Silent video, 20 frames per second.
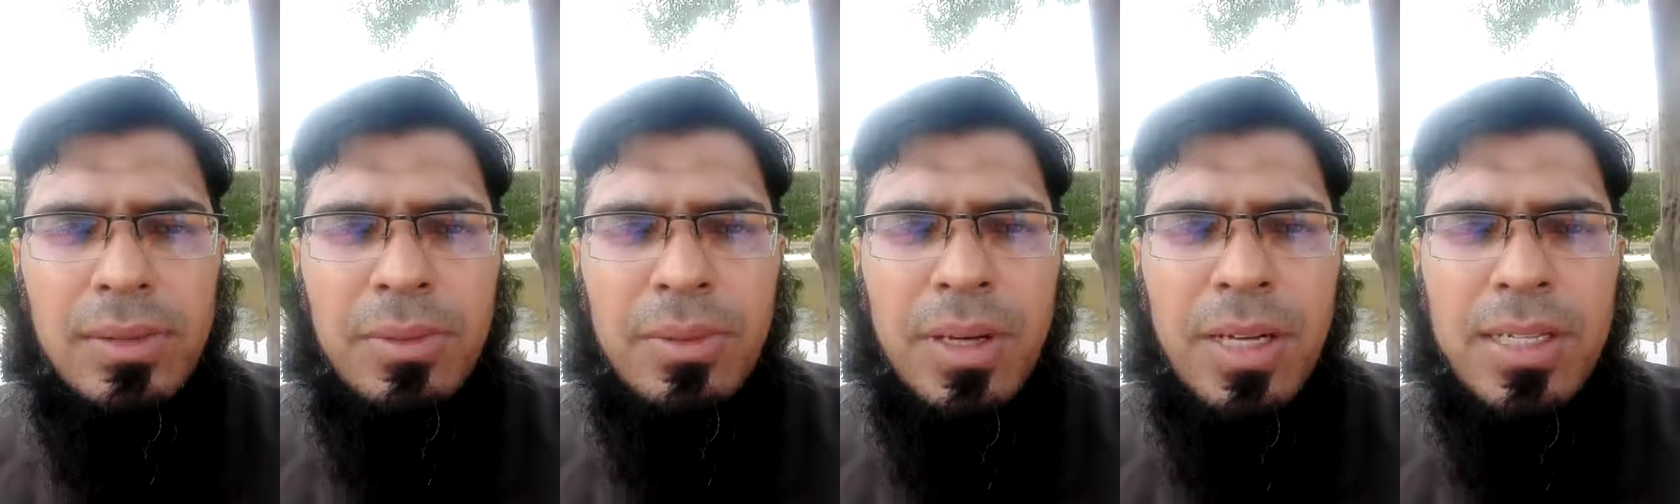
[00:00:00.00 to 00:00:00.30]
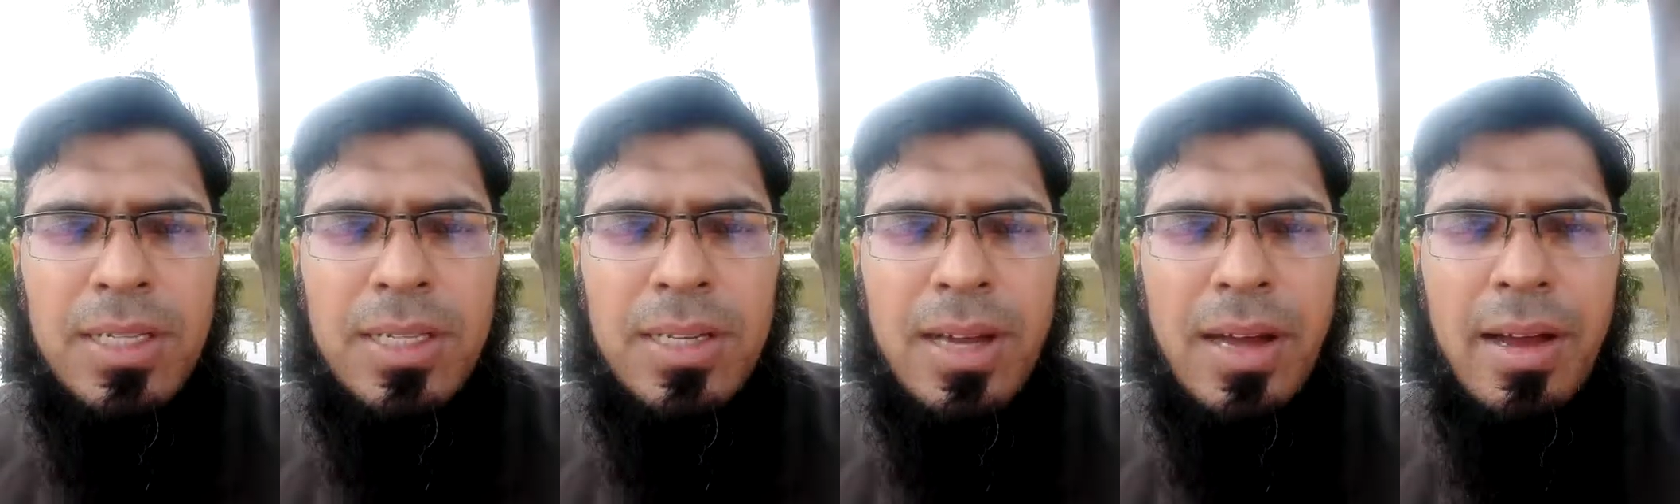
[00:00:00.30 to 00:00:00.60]

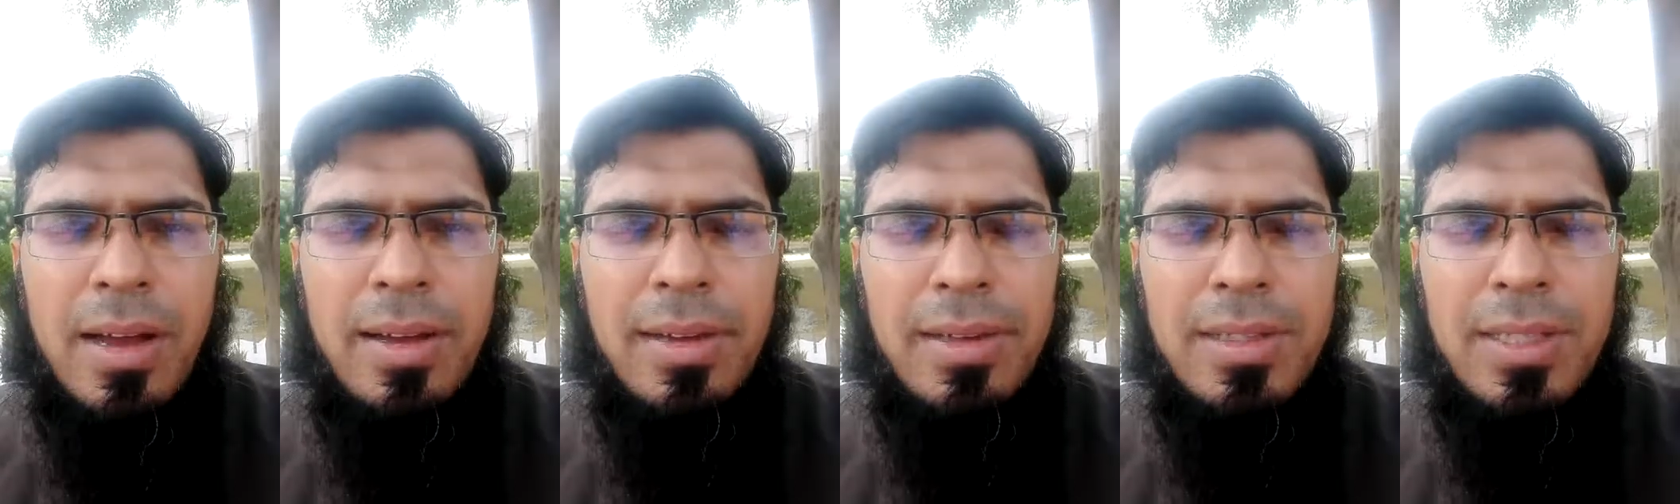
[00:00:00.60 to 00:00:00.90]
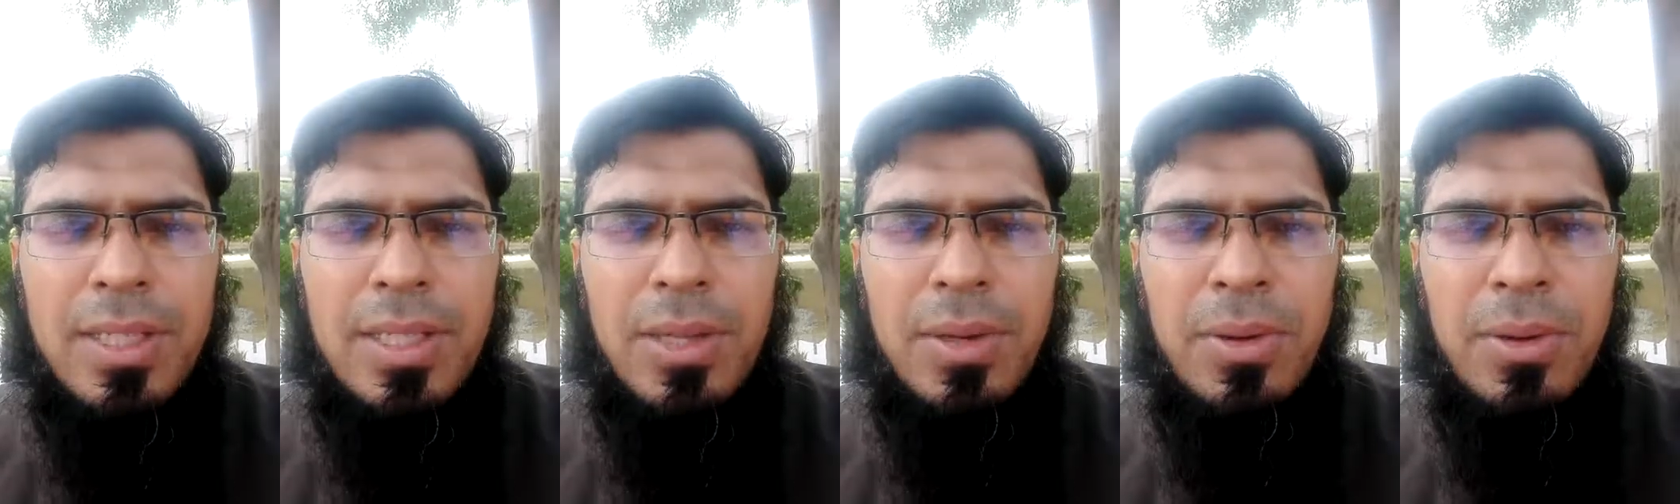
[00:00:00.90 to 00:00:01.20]
Chahal.
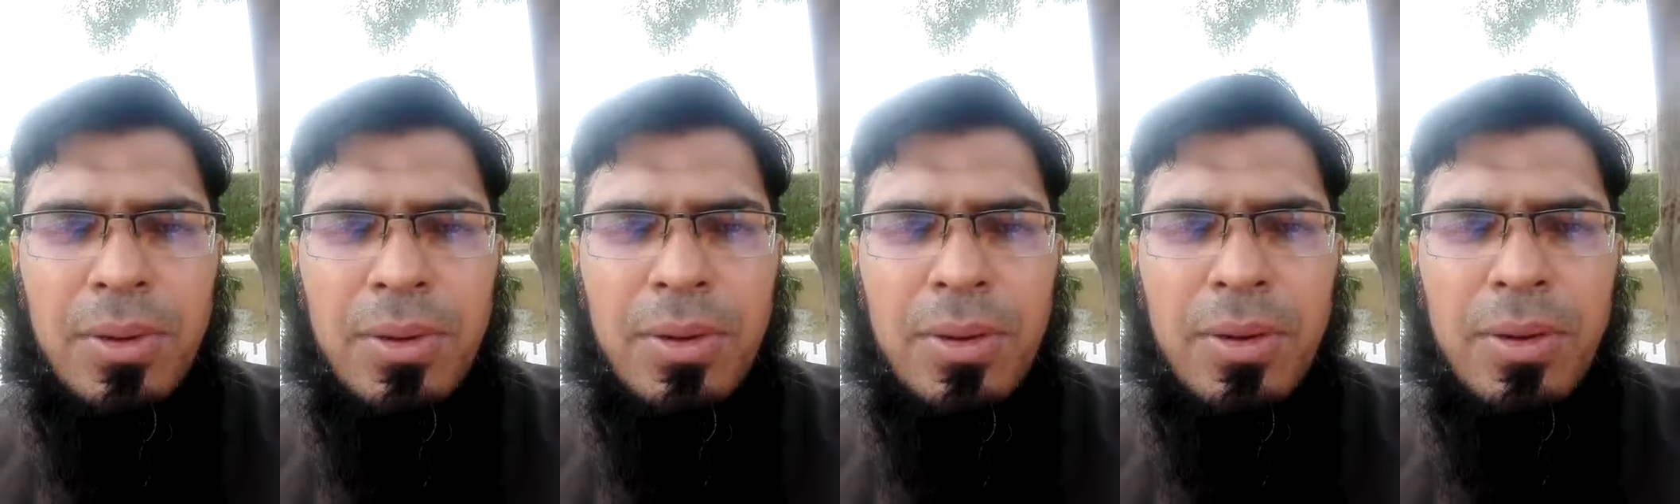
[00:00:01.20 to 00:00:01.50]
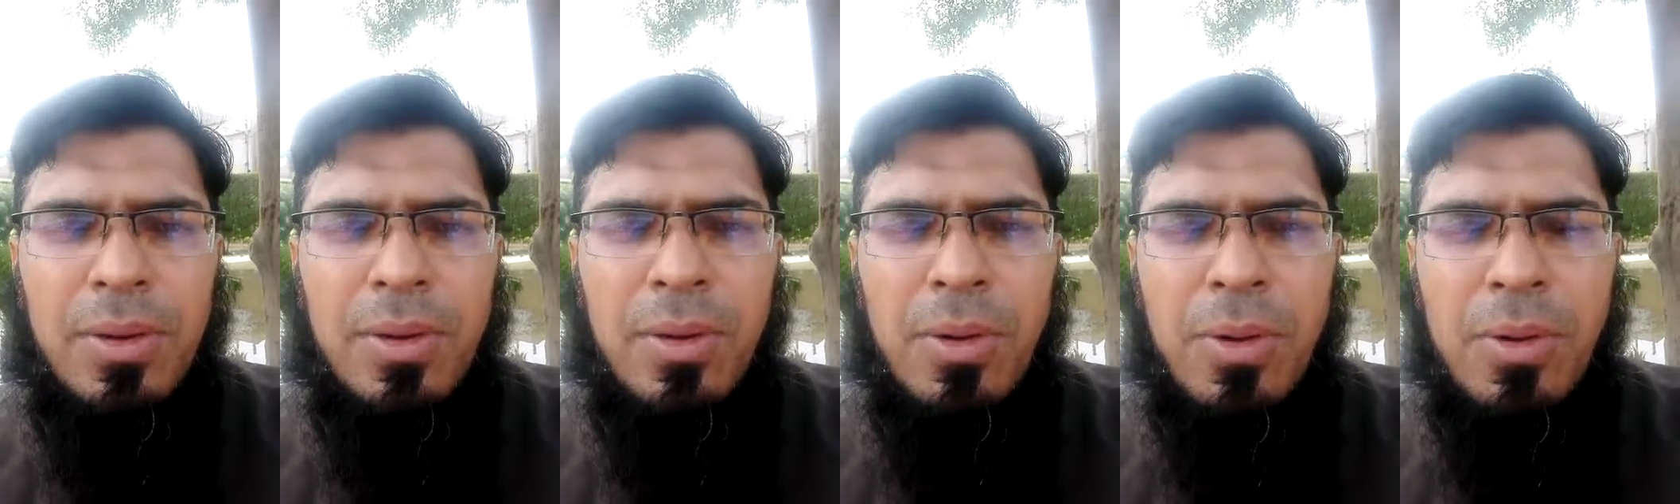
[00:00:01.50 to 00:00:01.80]
So
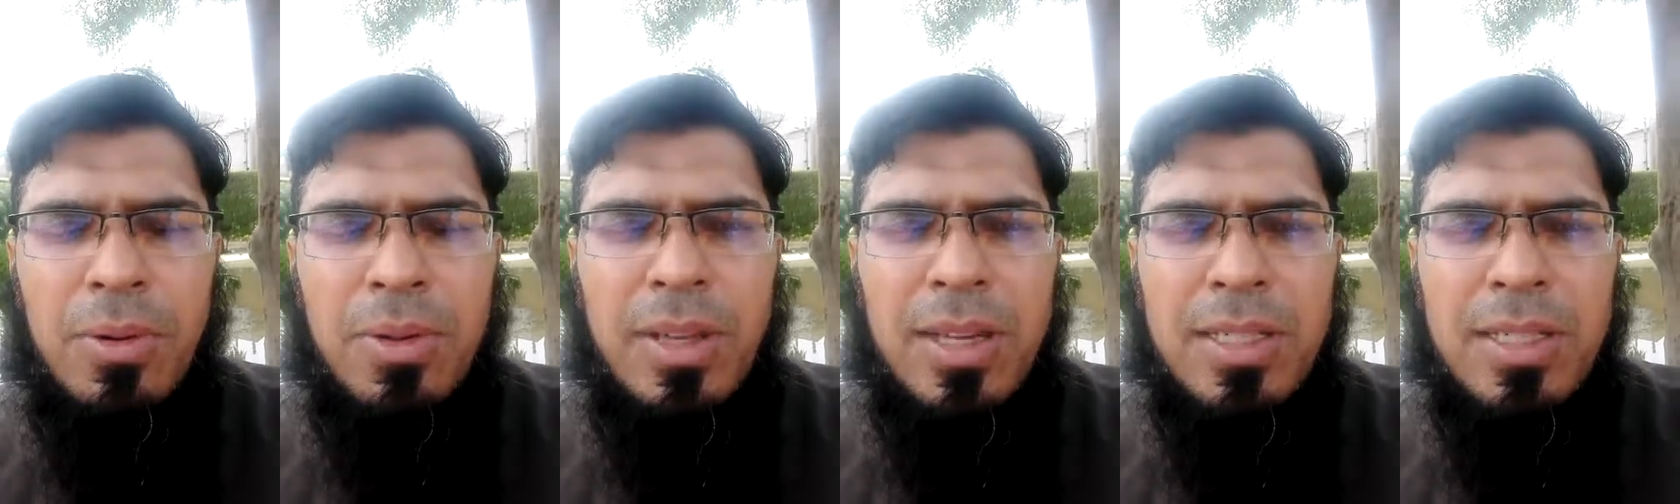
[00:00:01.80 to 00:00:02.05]
oh,